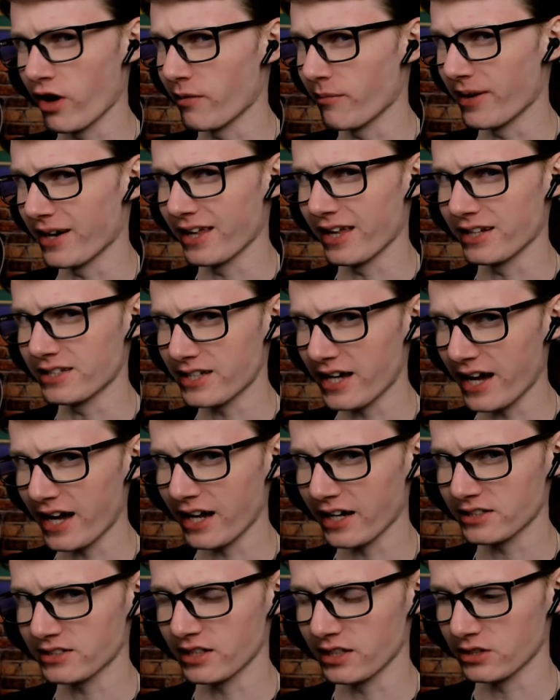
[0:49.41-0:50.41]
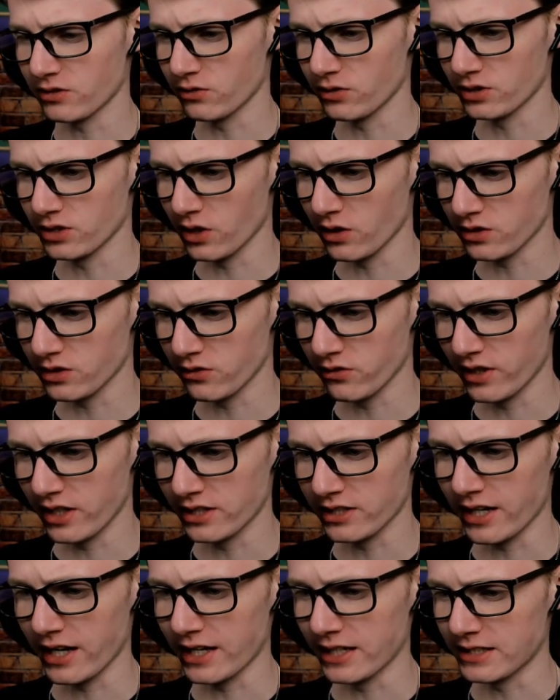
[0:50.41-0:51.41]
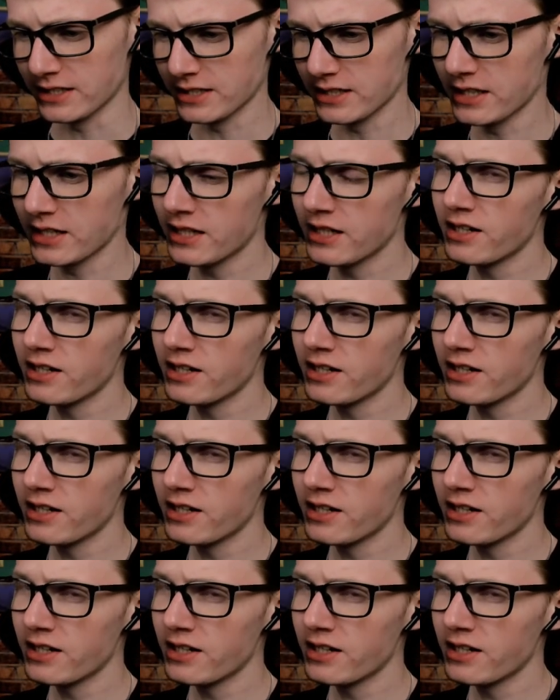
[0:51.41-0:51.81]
many attacks as a result of it, and